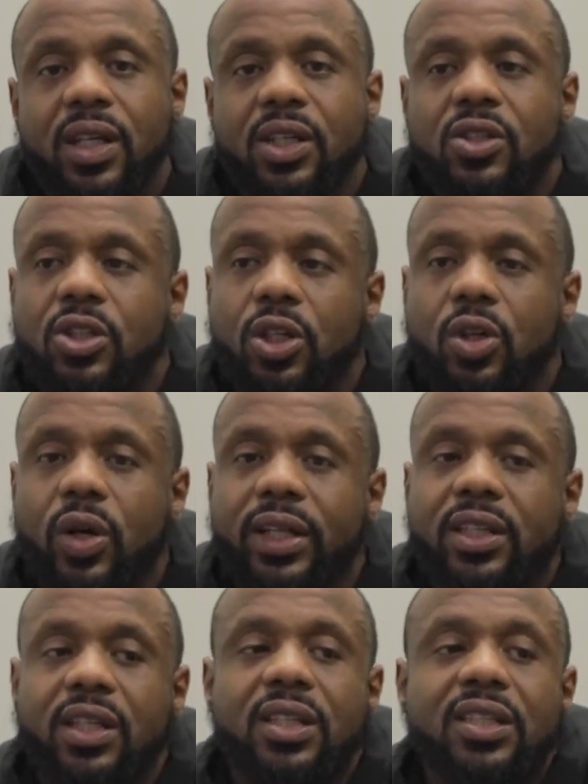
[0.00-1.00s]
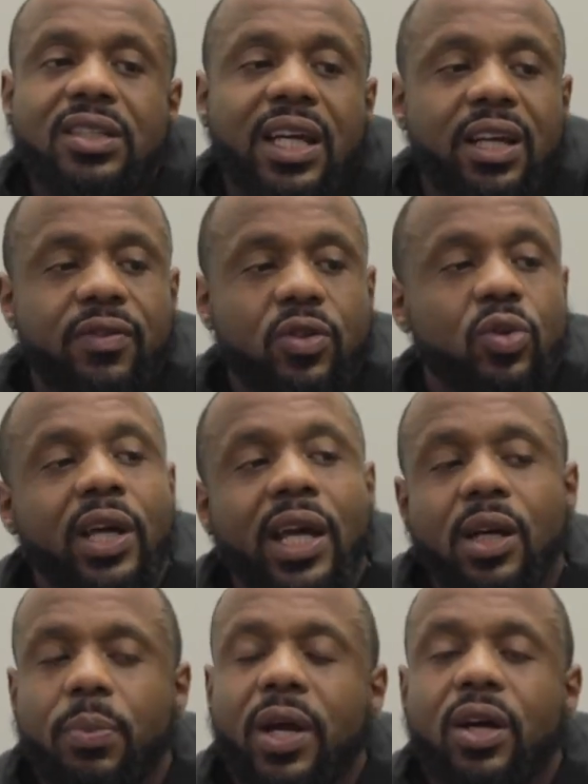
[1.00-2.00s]
So at the end of the day, if you gain
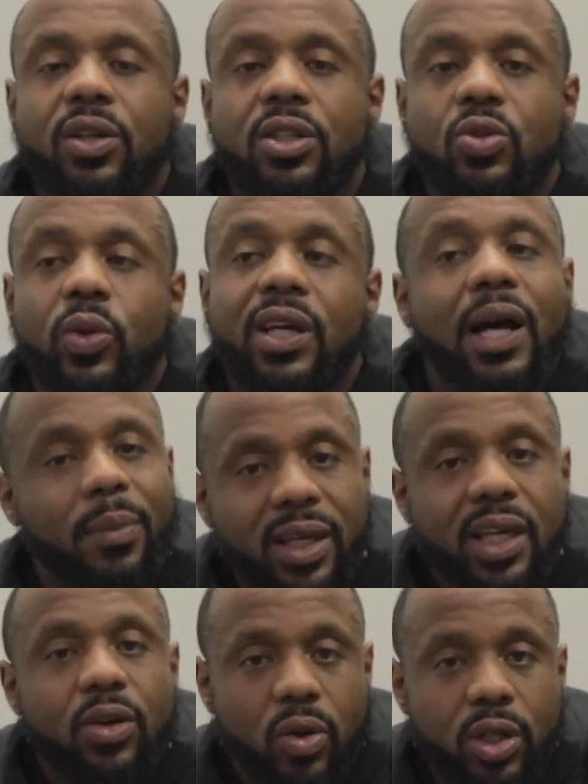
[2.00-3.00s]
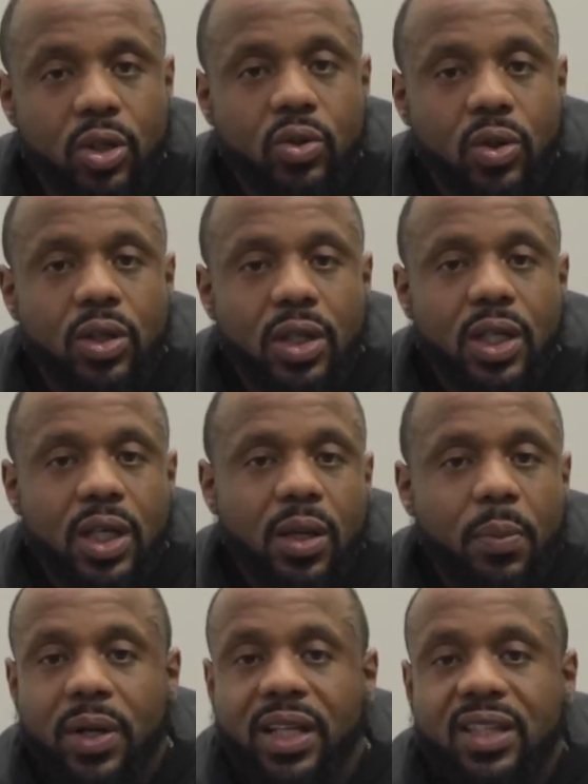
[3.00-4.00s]
a pound this week, I'm going to get on you.
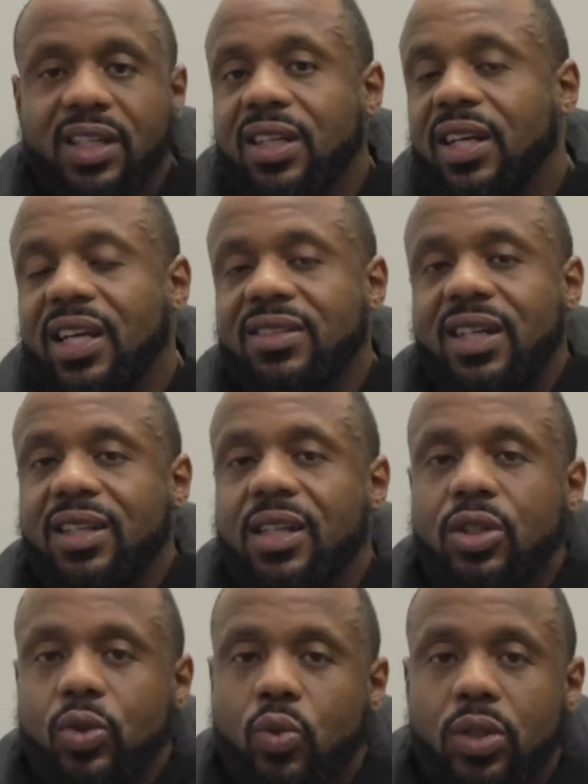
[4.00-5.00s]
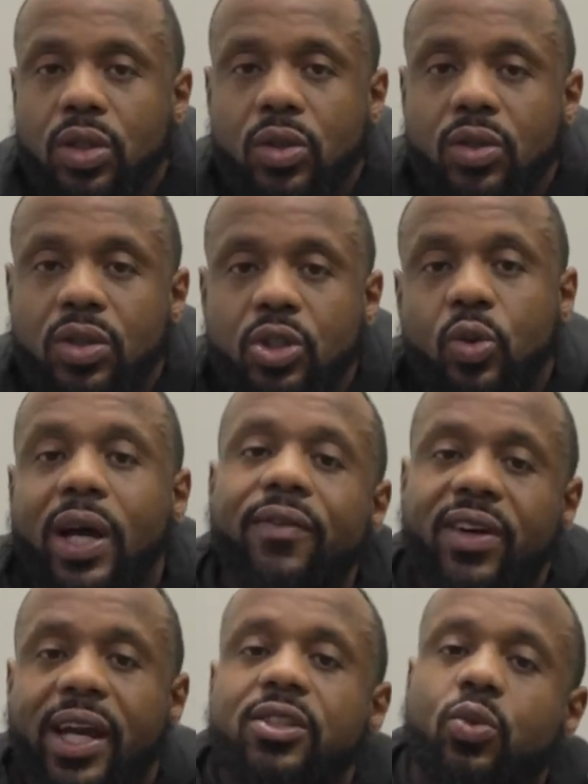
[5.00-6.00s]
But at the end of the day, it's not the end of the world. You have
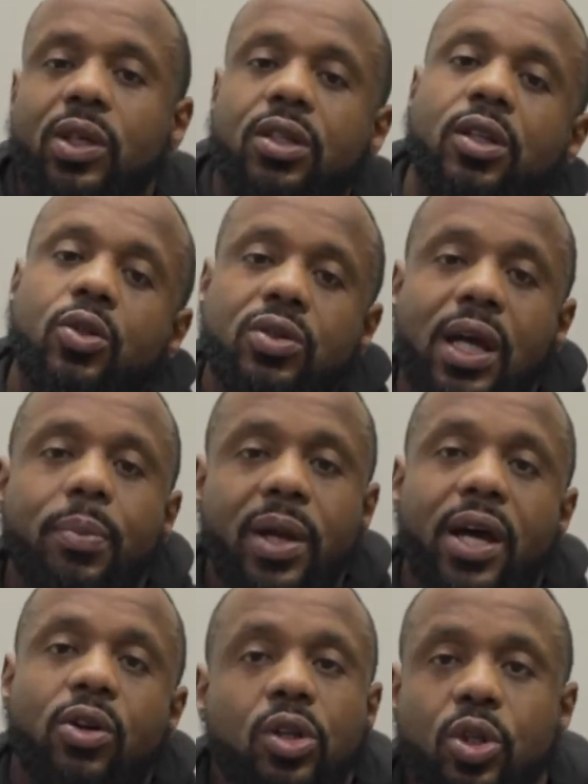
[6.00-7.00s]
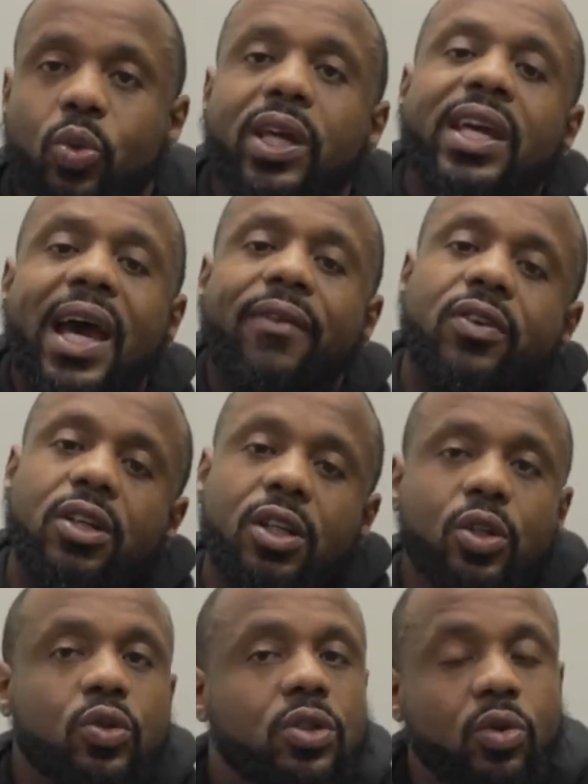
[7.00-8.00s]
next week to lose that pound or the week after to
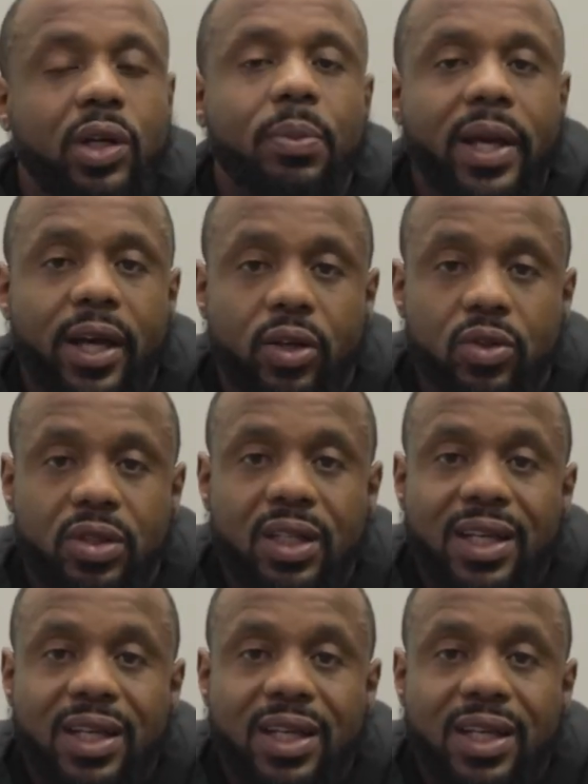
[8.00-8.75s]
lose 3 pounds.